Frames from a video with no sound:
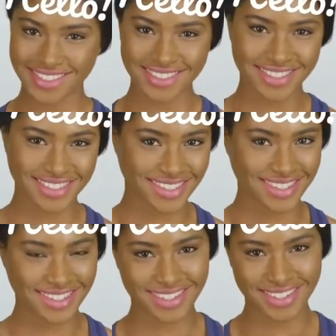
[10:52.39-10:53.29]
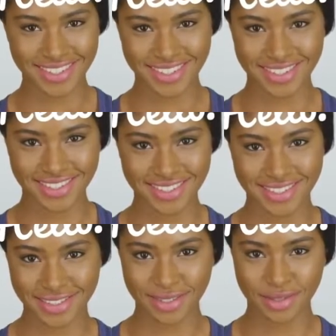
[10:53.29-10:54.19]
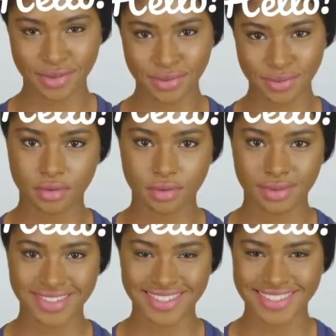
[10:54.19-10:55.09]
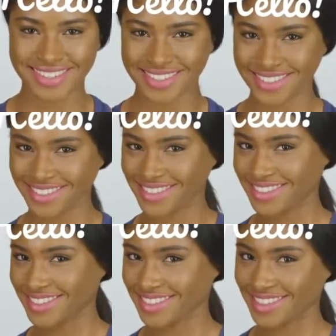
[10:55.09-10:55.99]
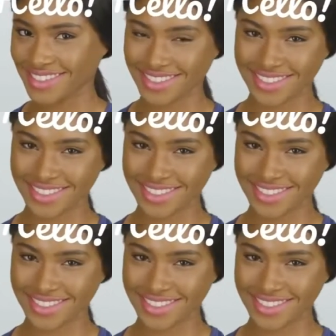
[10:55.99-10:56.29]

set the local position to that position we just modified.